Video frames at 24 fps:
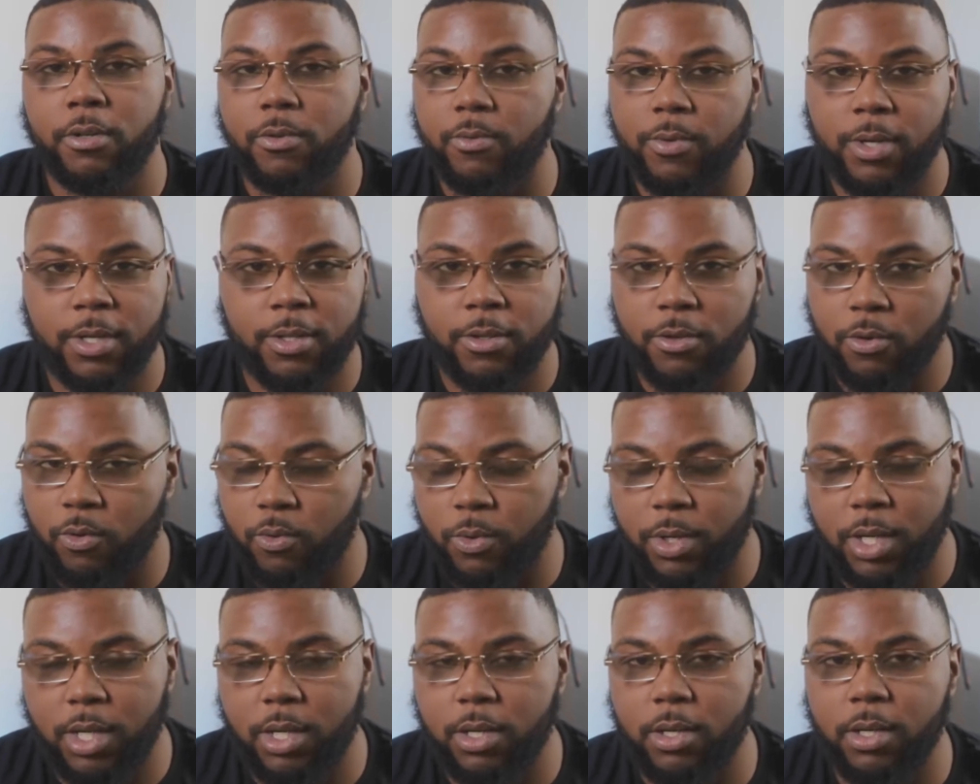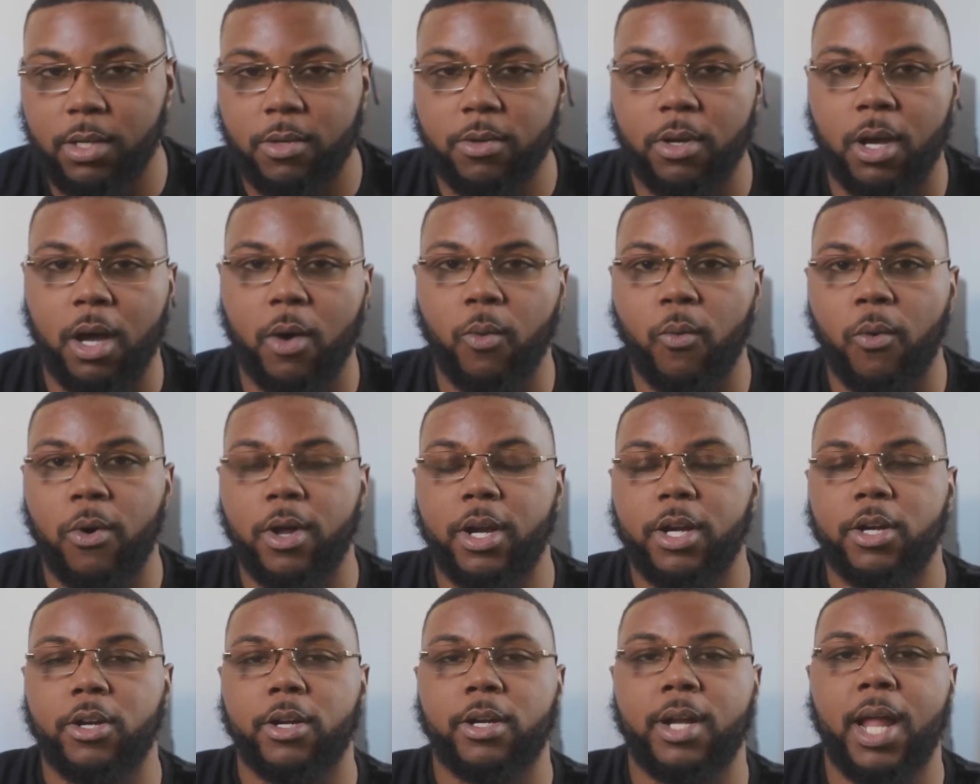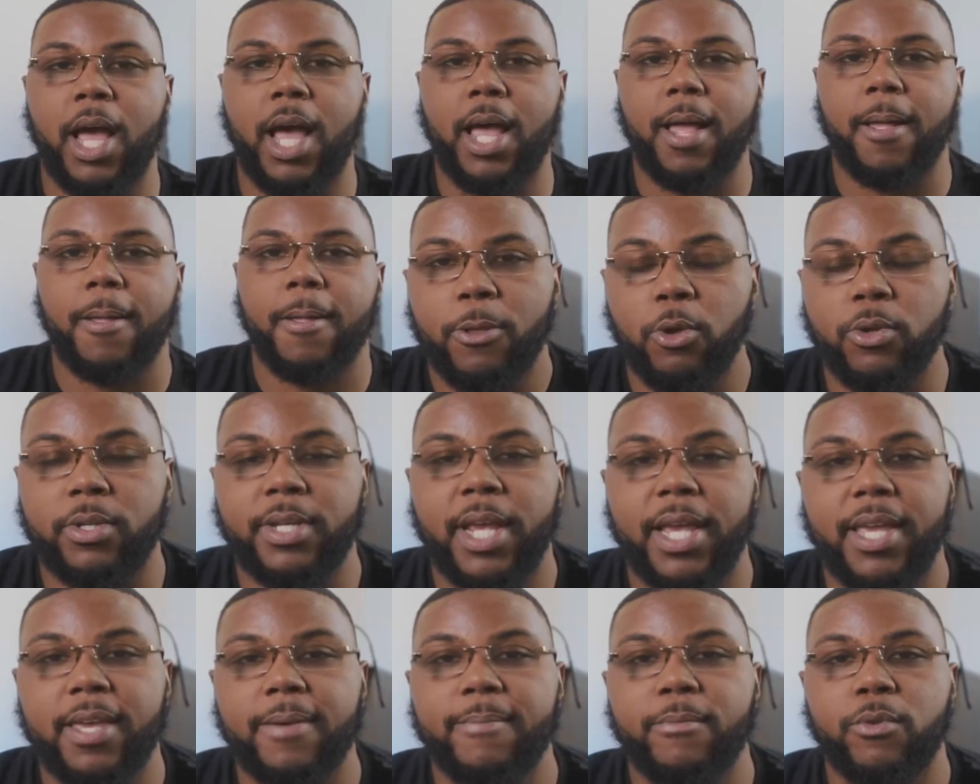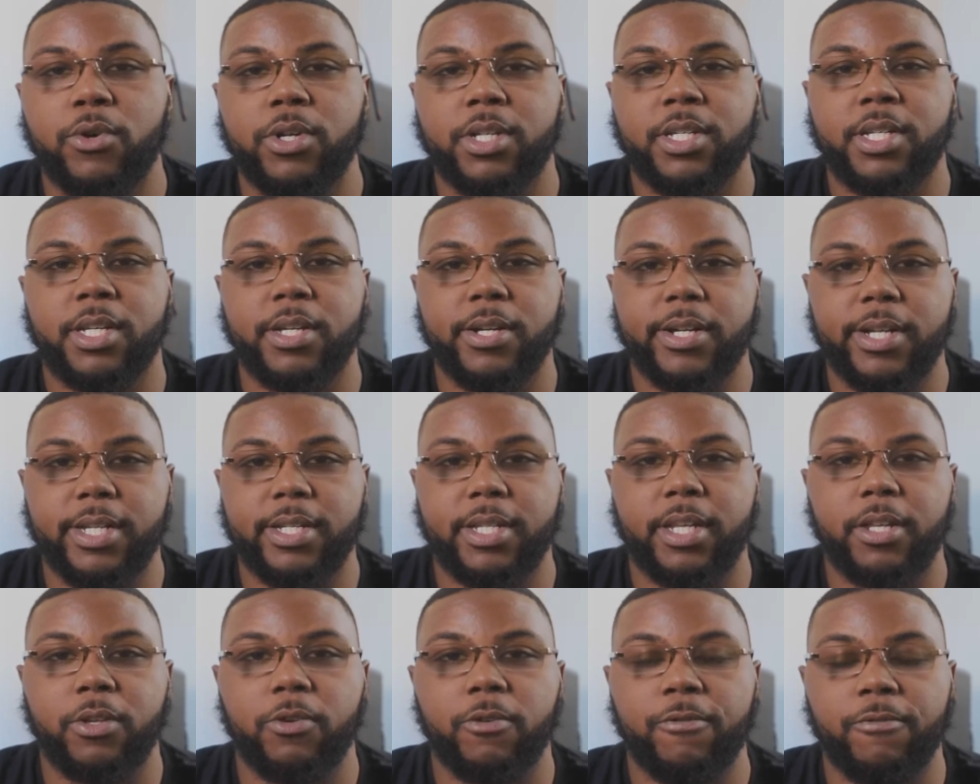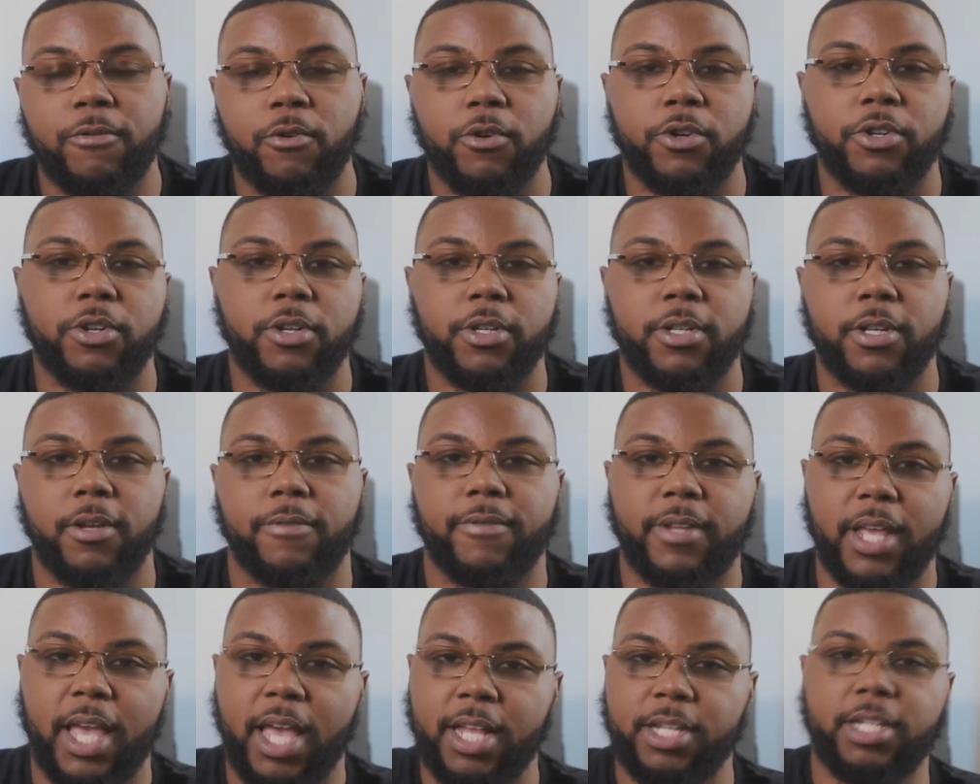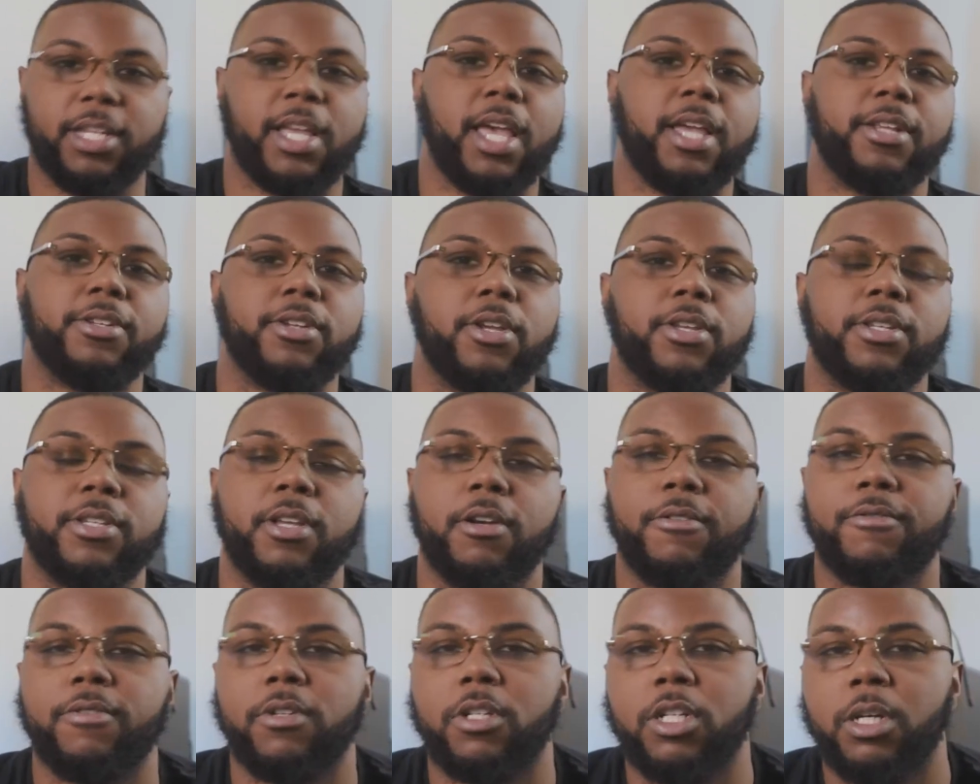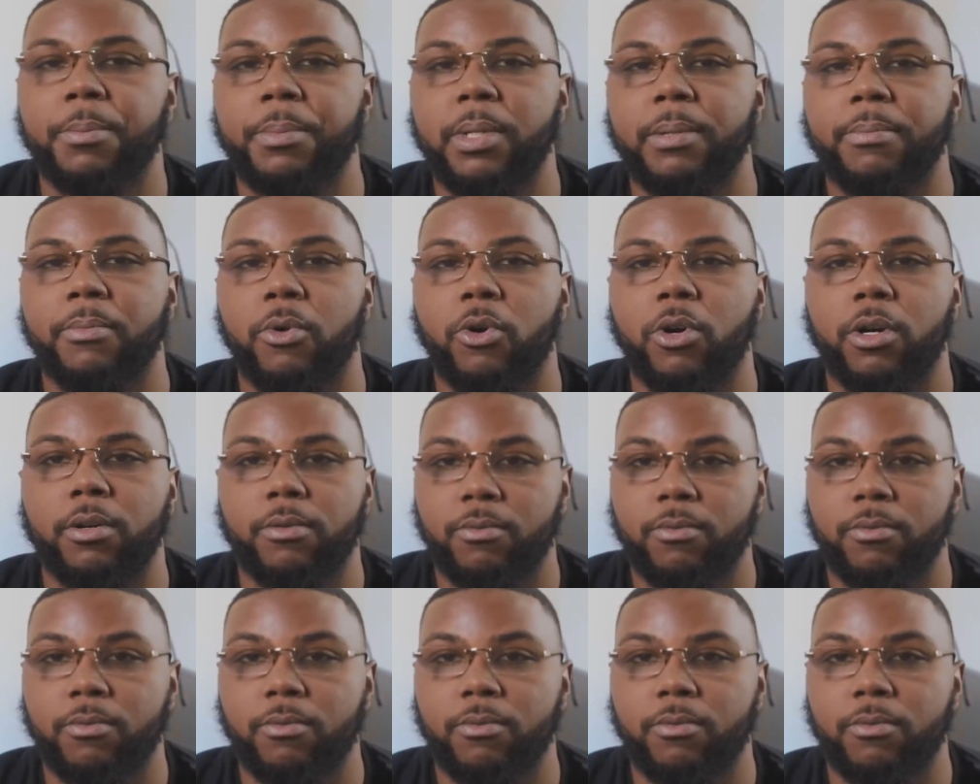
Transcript: whether we want it or not, you'll take it more serious and you'll force yourself to educate yourself a little bit more,